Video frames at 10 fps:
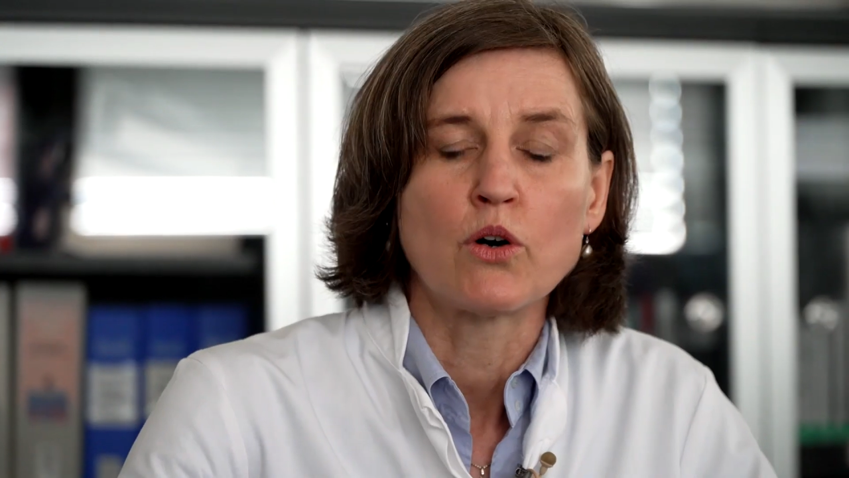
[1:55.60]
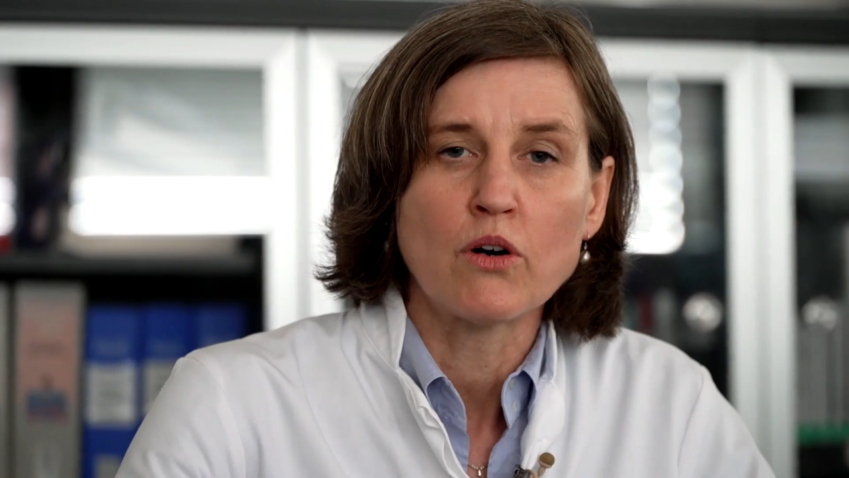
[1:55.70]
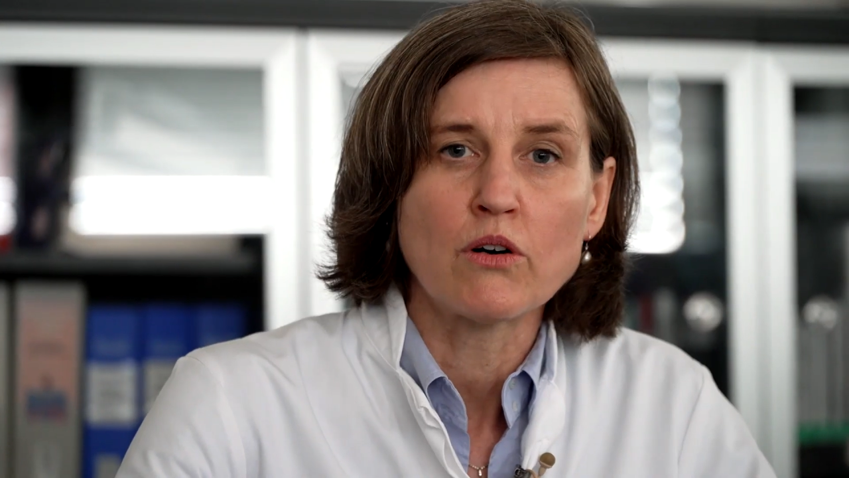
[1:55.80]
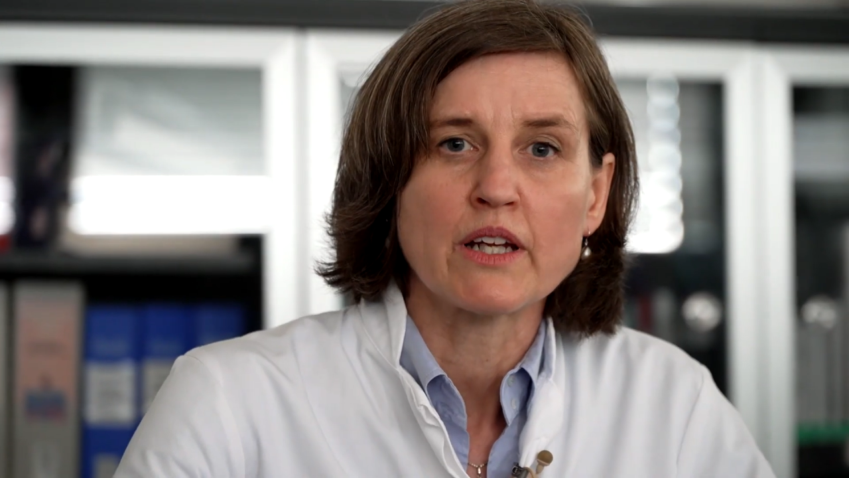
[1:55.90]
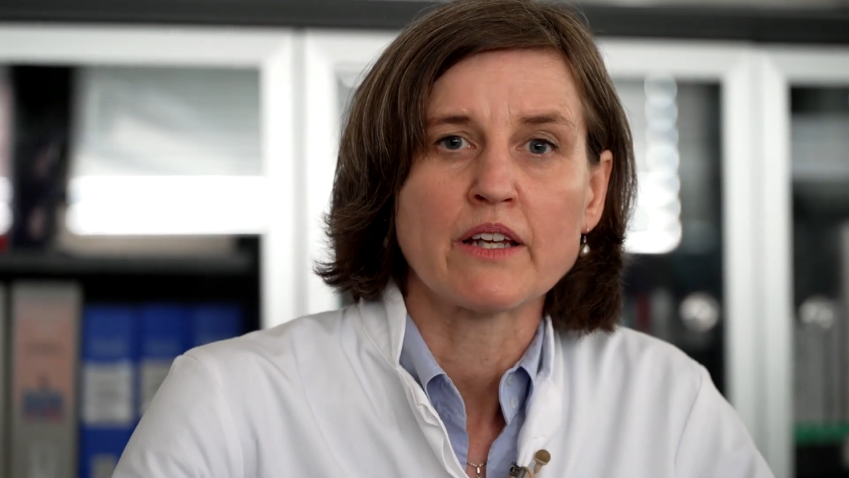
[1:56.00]

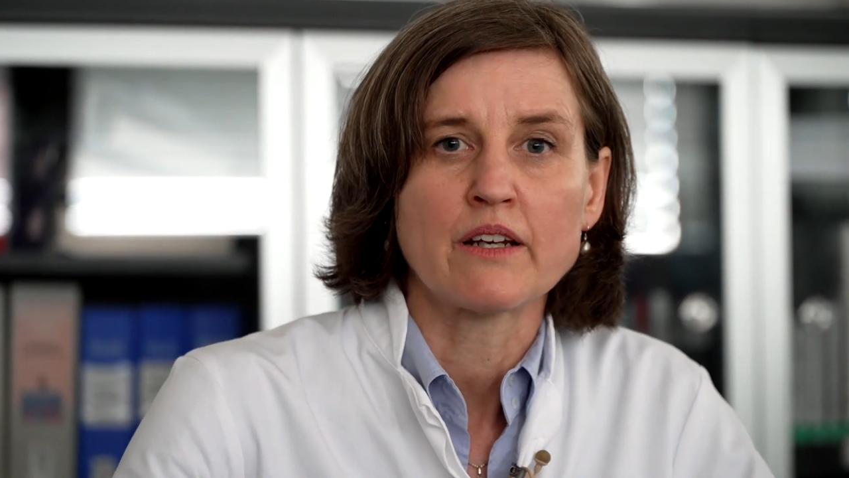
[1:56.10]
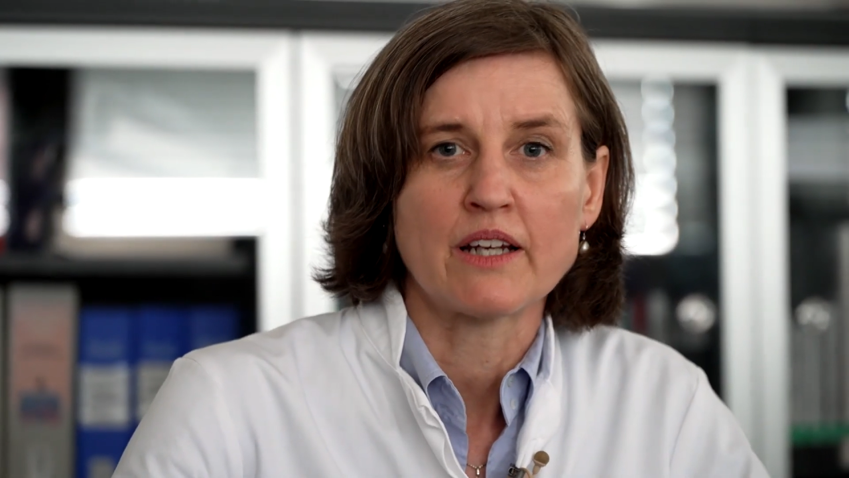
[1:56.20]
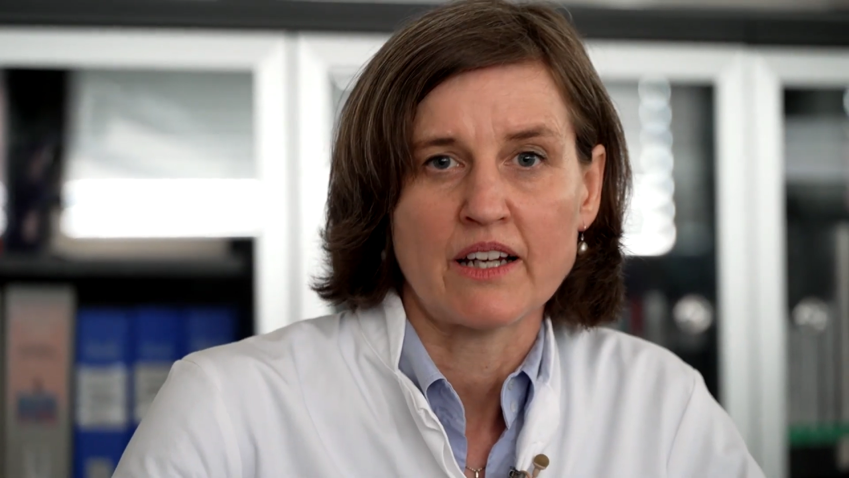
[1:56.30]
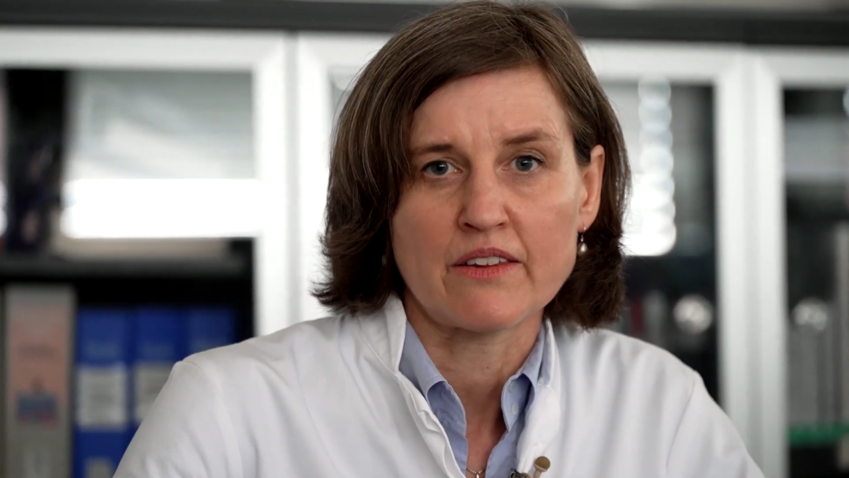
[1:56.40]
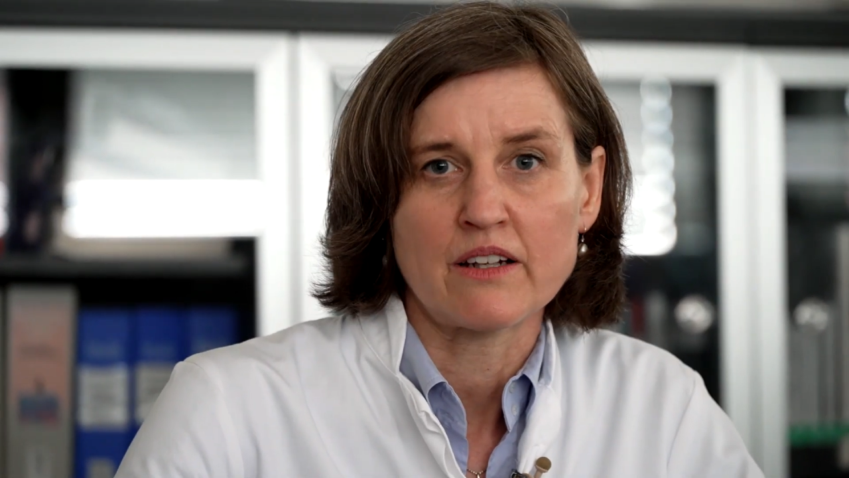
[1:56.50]
or in
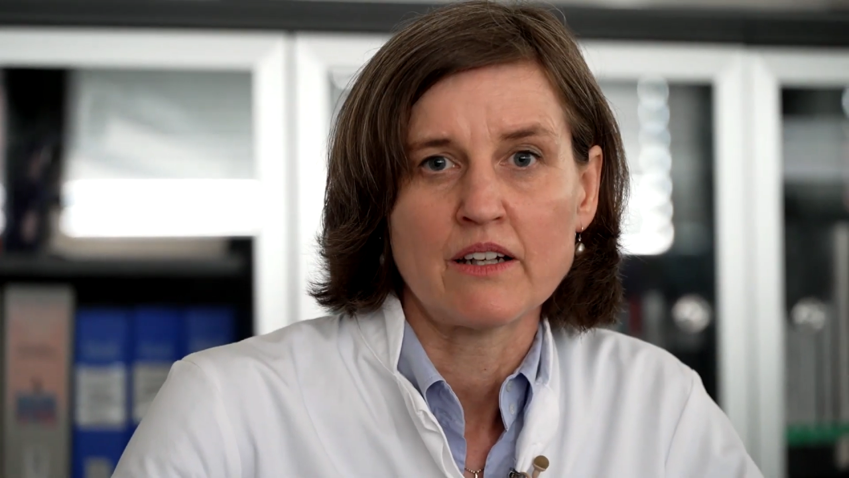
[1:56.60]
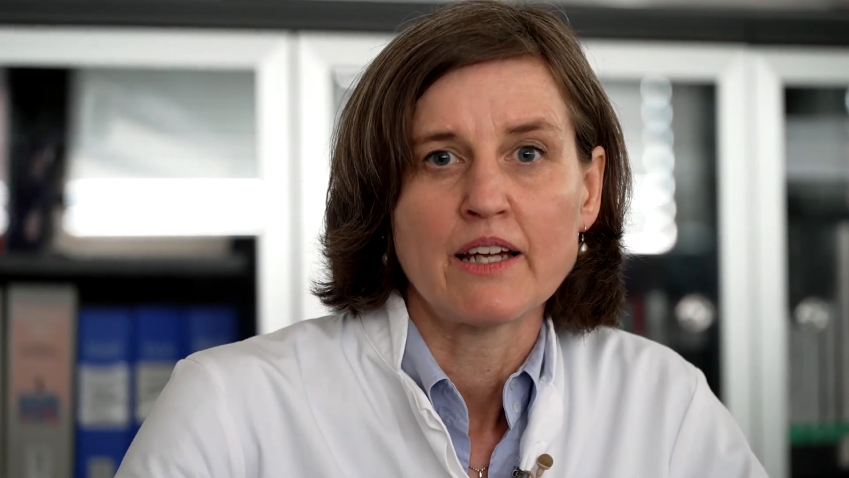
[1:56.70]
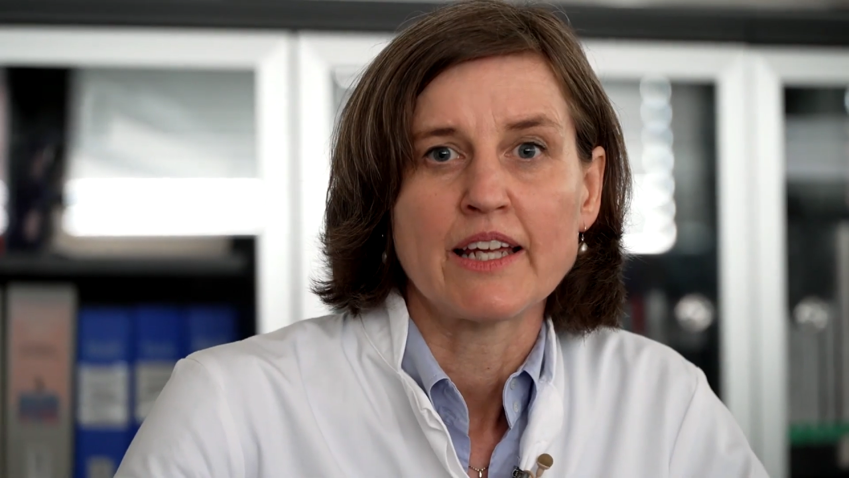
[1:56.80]
other